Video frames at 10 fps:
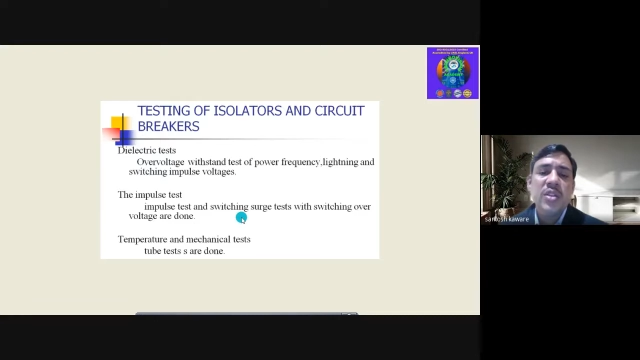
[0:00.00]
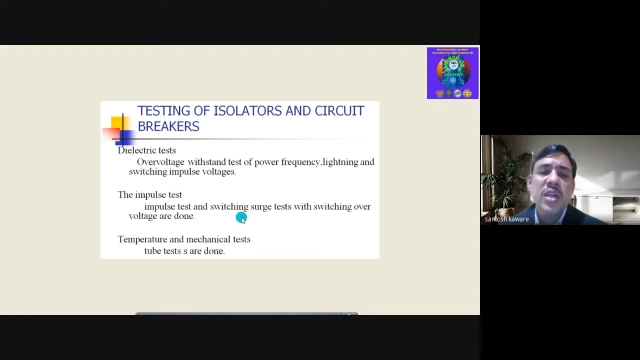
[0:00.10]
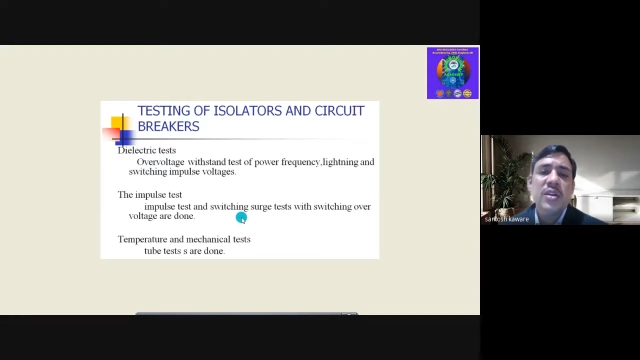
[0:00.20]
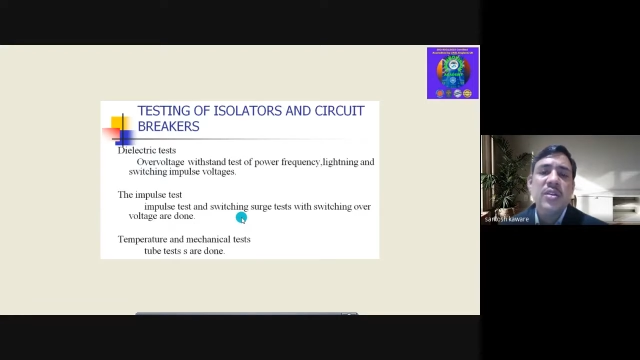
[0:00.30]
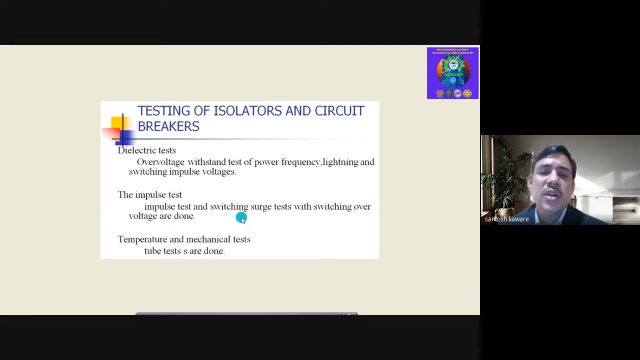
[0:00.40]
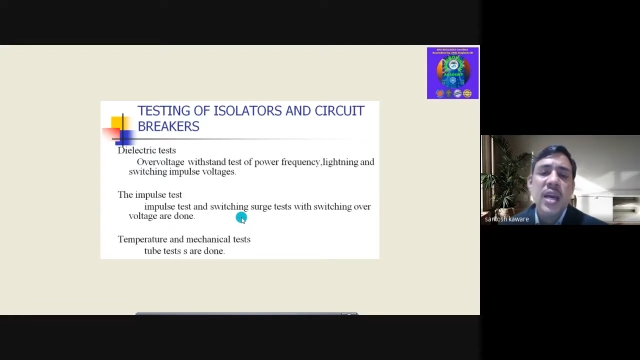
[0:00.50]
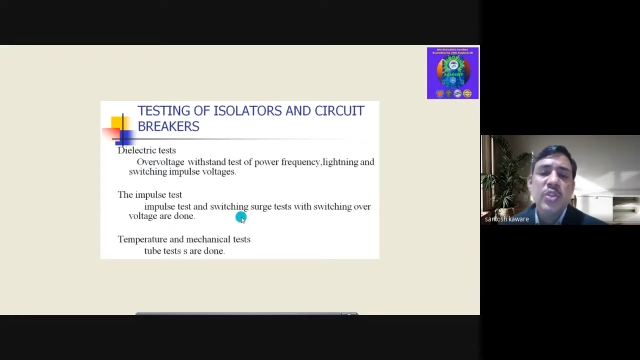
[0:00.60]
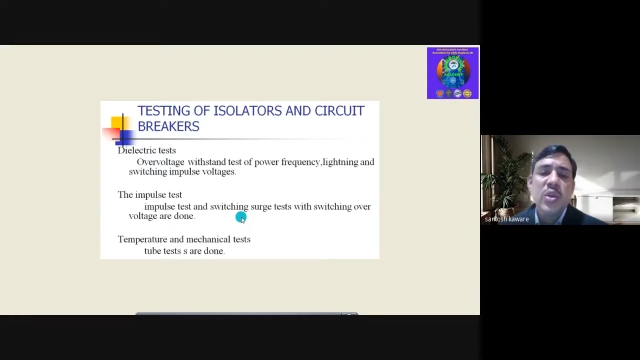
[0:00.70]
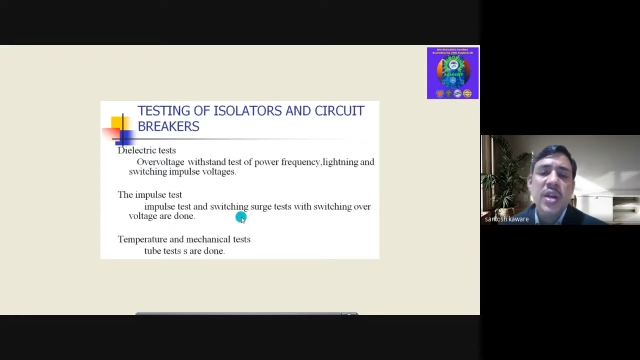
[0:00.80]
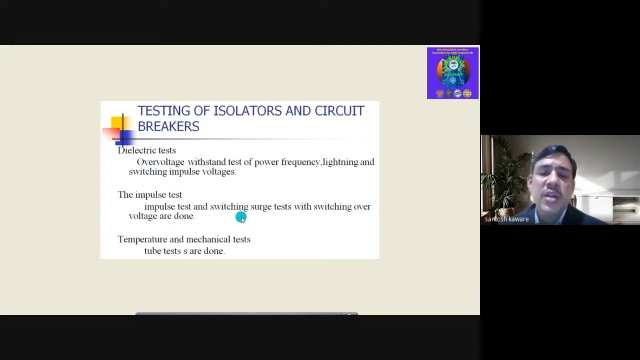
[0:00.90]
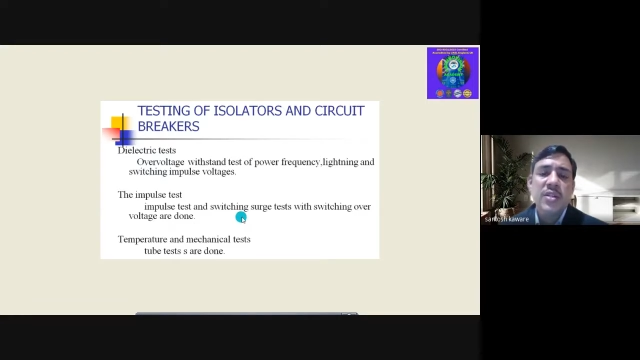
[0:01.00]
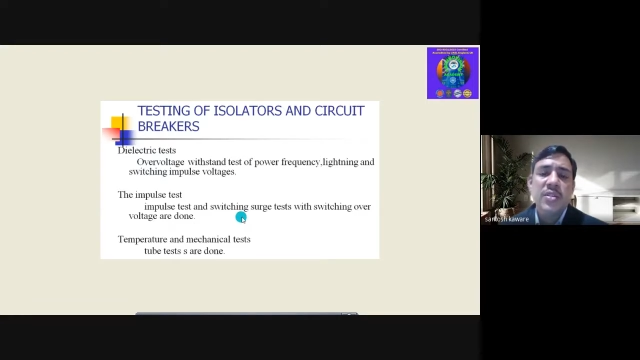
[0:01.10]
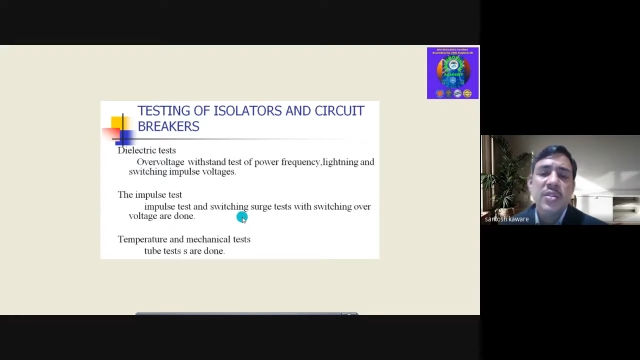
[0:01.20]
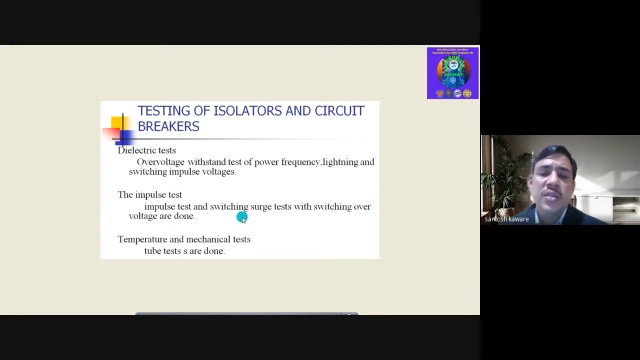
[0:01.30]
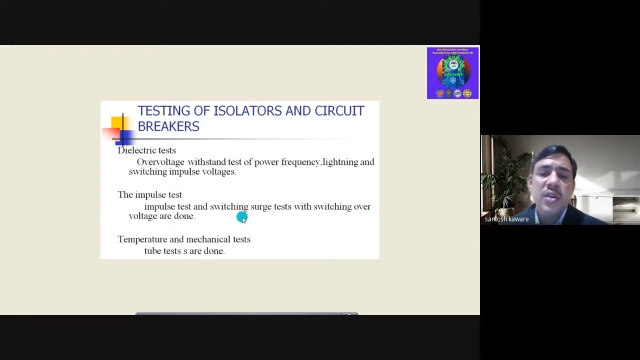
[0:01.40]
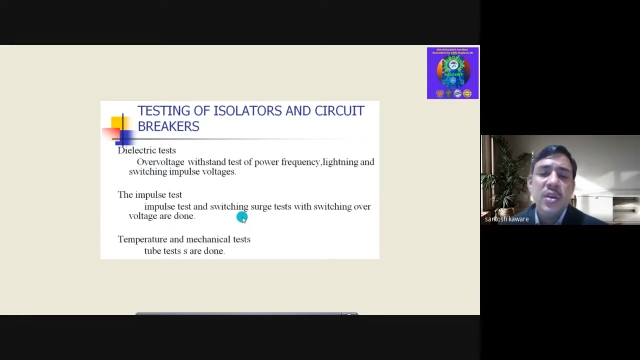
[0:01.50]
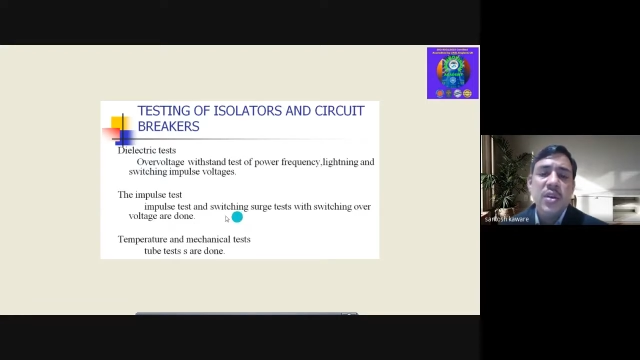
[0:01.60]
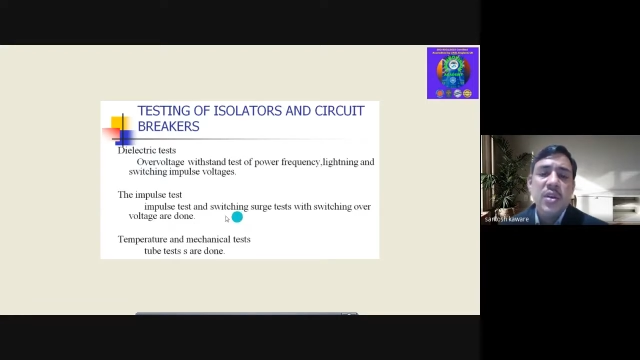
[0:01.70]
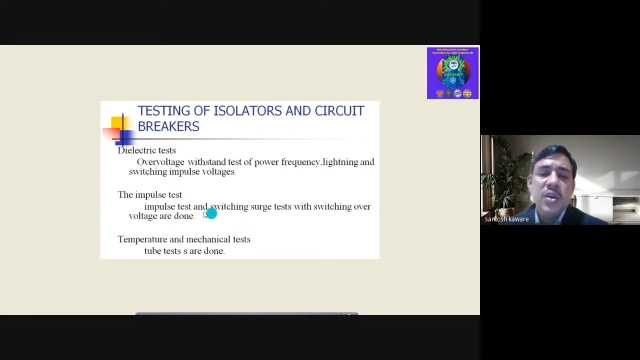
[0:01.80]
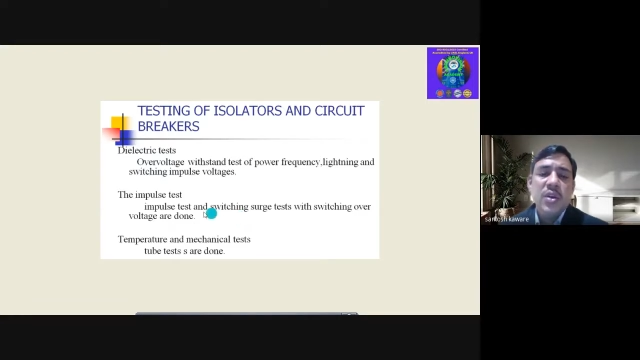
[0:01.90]
isolators,
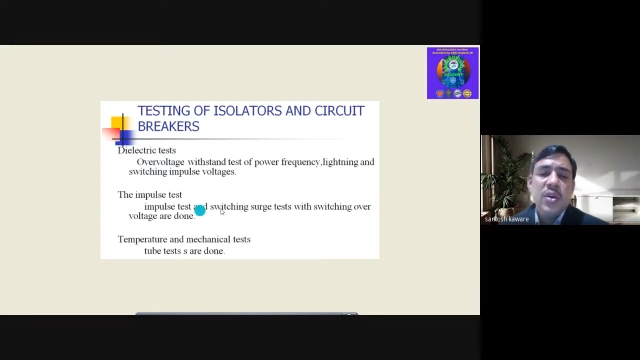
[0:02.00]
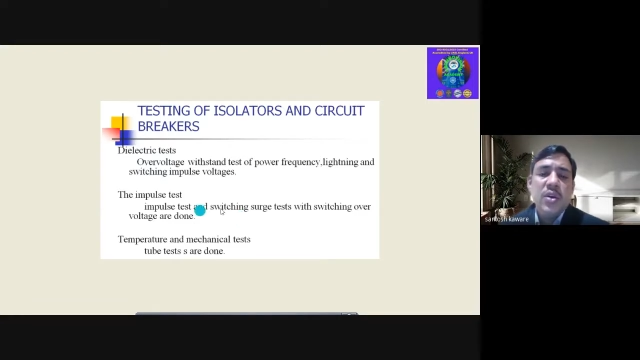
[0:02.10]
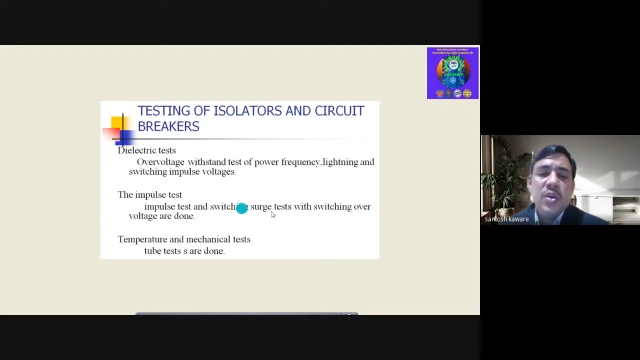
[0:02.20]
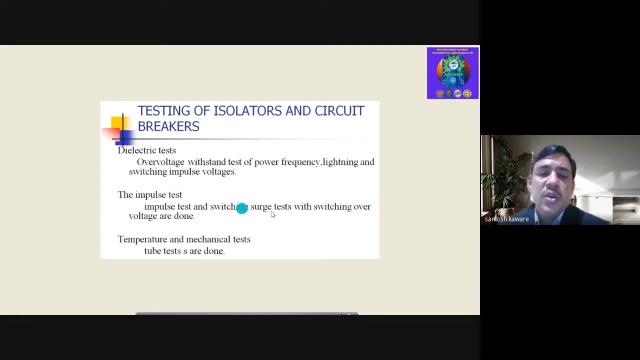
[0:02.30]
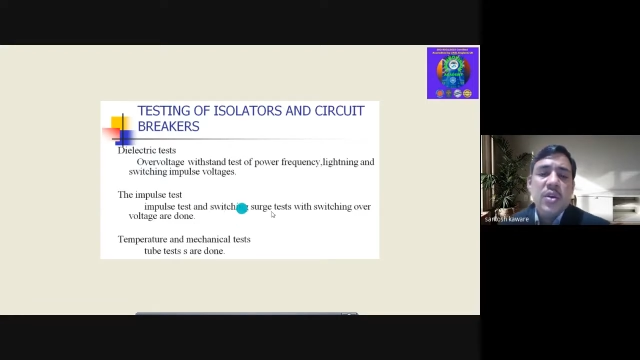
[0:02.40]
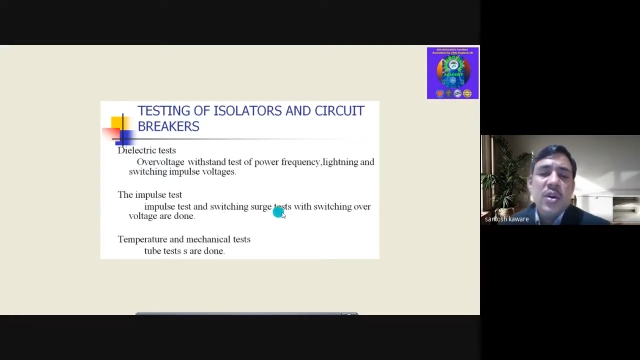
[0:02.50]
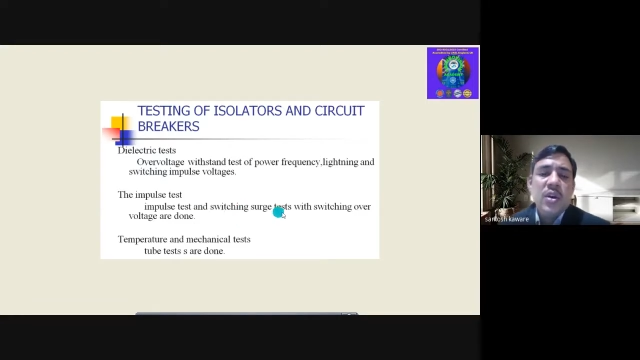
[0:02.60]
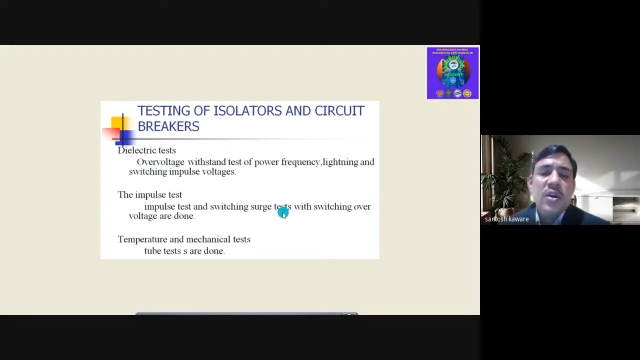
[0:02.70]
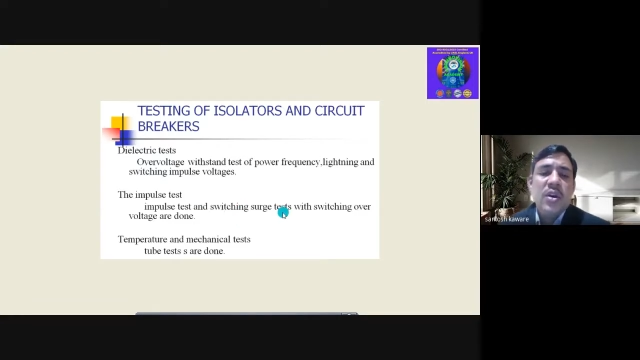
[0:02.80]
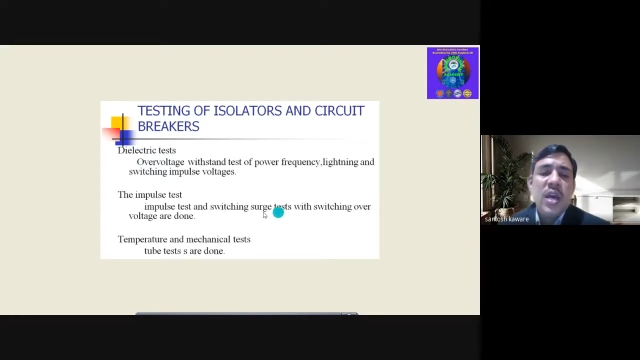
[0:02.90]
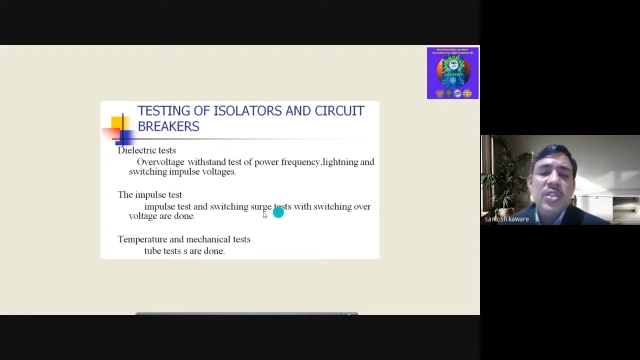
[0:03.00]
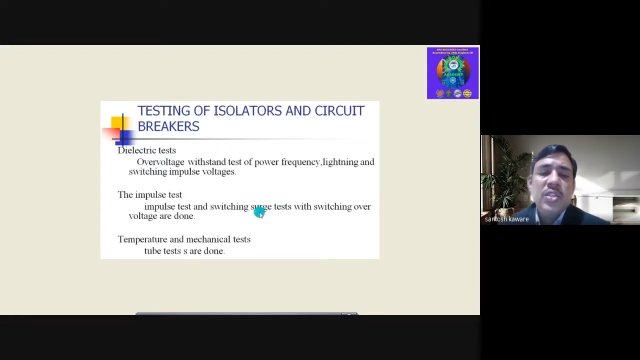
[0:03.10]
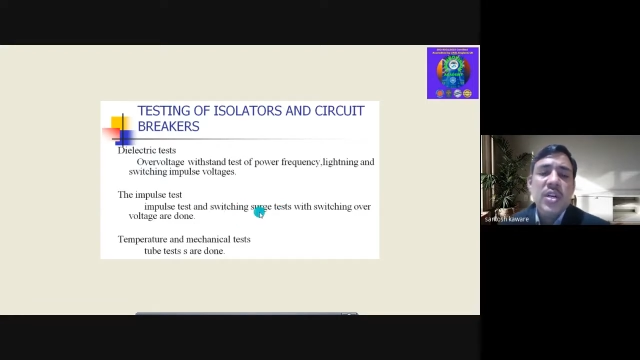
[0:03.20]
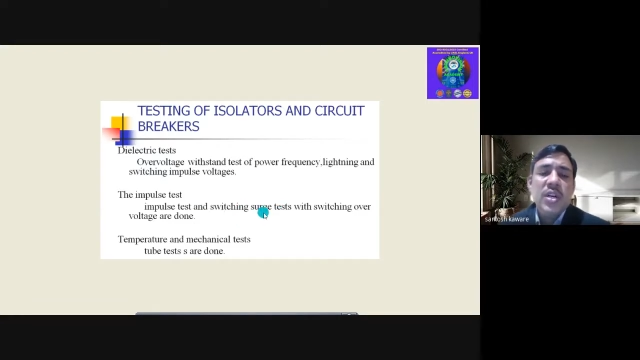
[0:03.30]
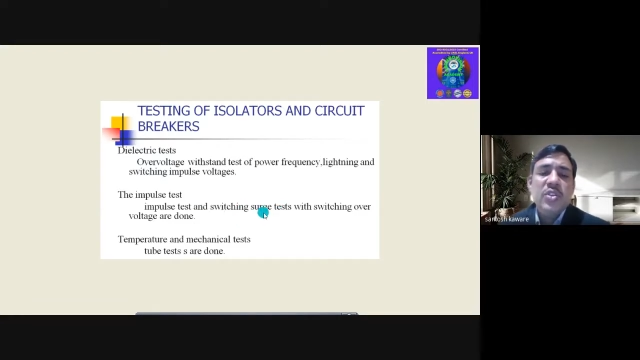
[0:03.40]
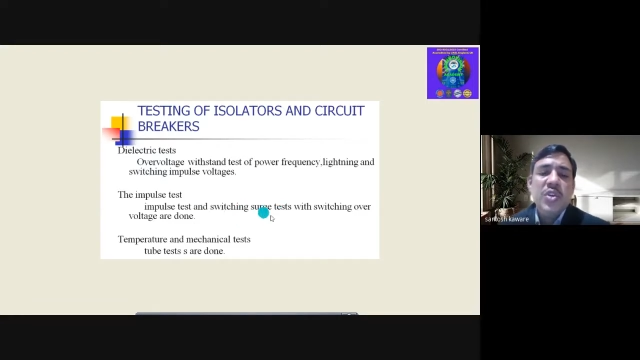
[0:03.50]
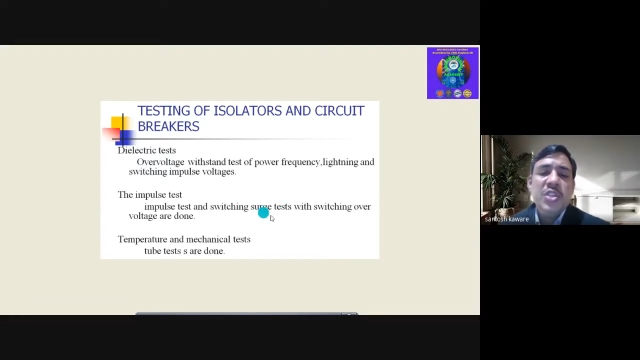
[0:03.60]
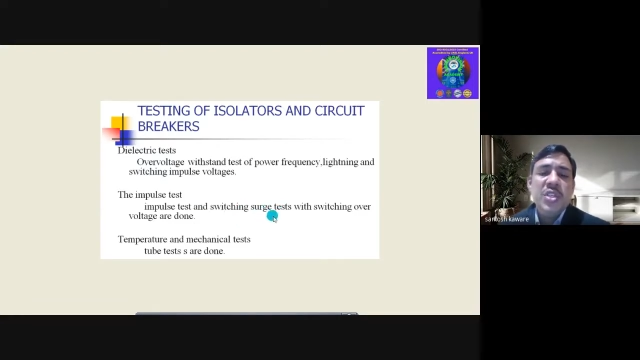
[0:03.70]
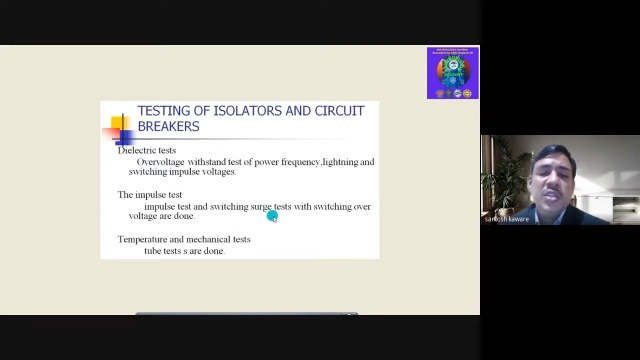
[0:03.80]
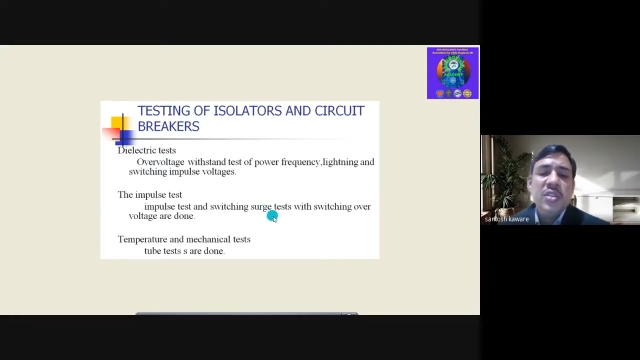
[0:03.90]
and certain
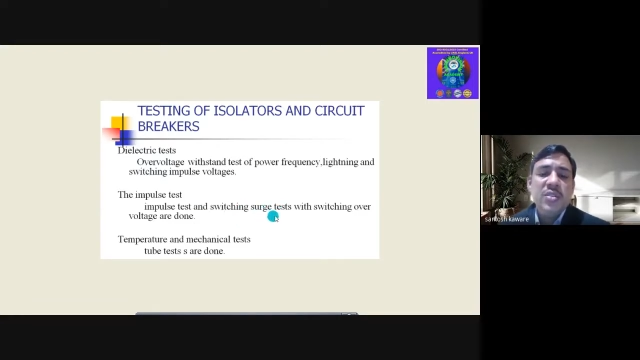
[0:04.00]
switching